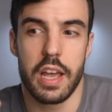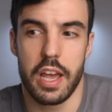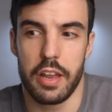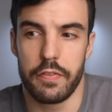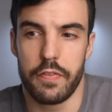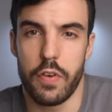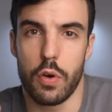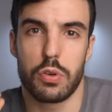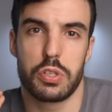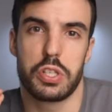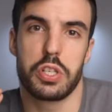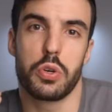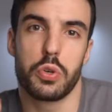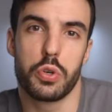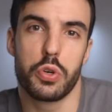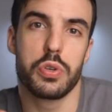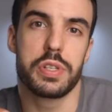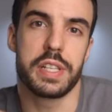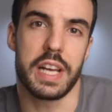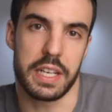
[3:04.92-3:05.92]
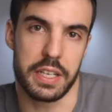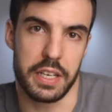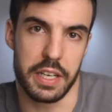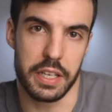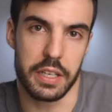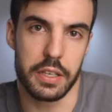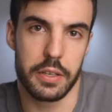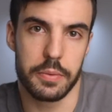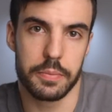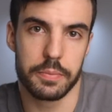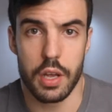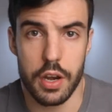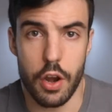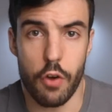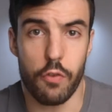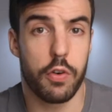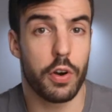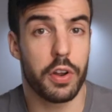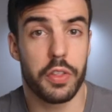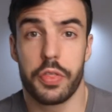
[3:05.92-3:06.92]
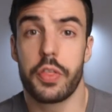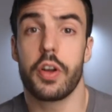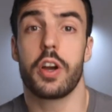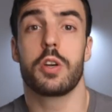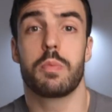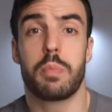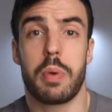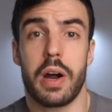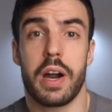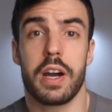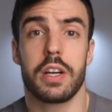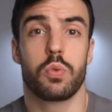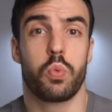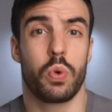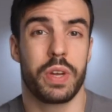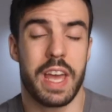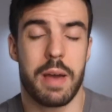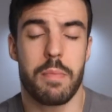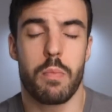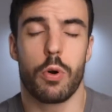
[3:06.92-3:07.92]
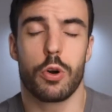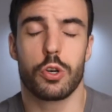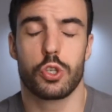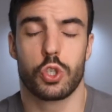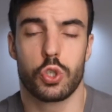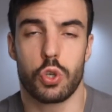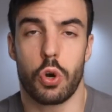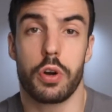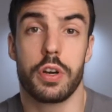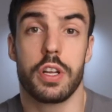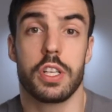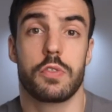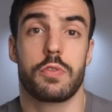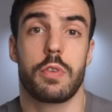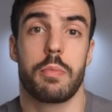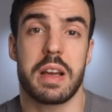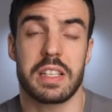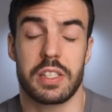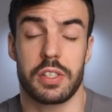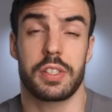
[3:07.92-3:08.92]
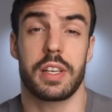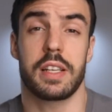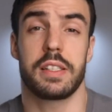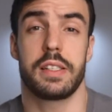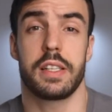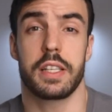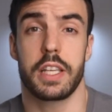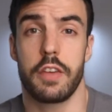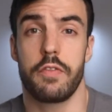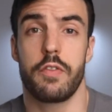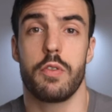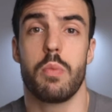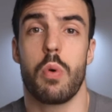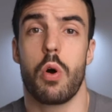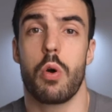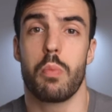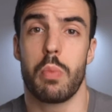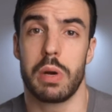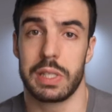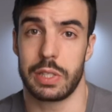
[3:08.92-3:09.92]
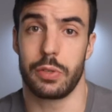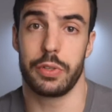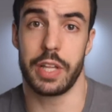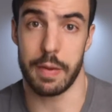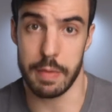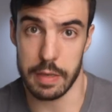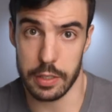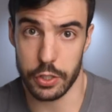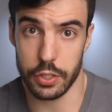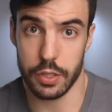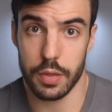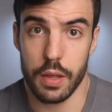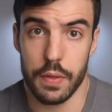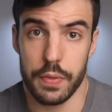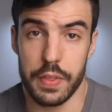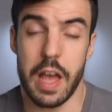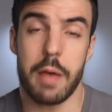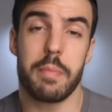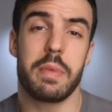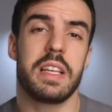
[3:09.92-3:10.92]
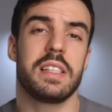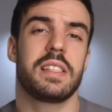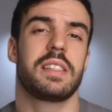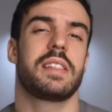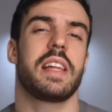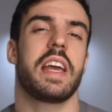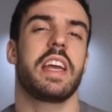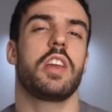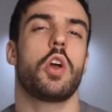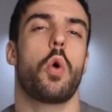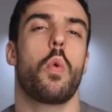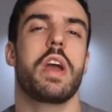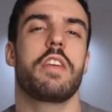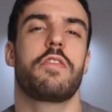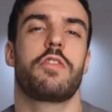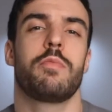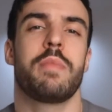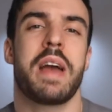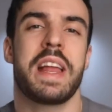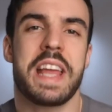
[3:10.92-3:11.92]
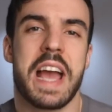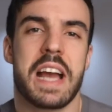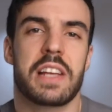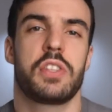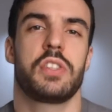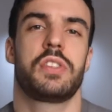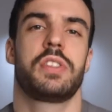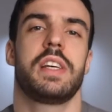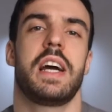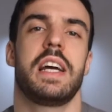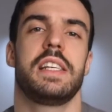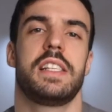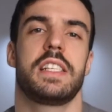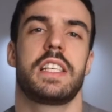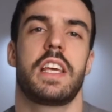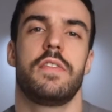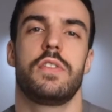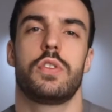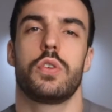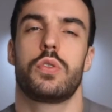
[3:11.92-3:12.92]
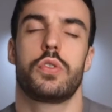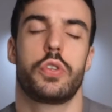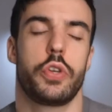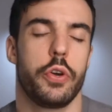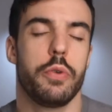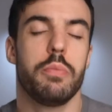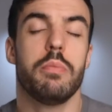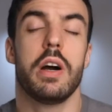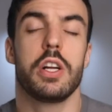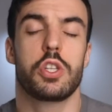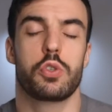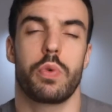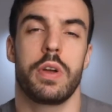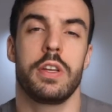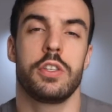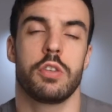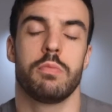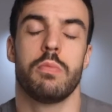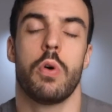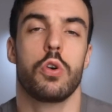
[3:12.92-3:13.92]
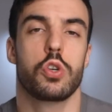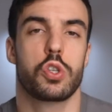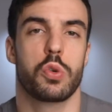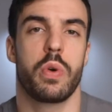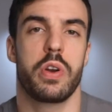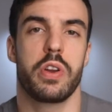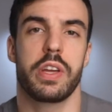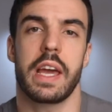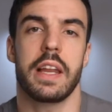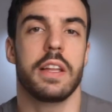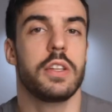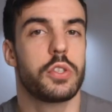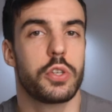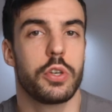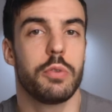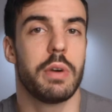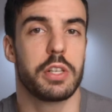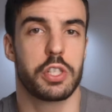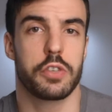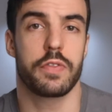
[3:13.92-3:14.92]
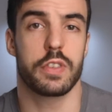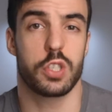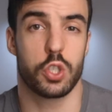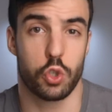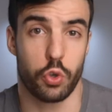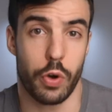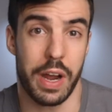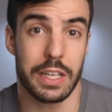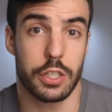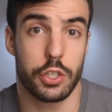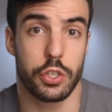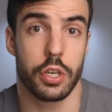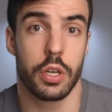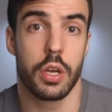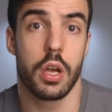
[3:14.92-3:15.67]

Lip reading: and focusing on good technique. Now, for the third part, we get more soreness from exercises that give you more muscle damage. That means staying away from any exercise that gives you too much range of motion, where you're getting too much of a stretch,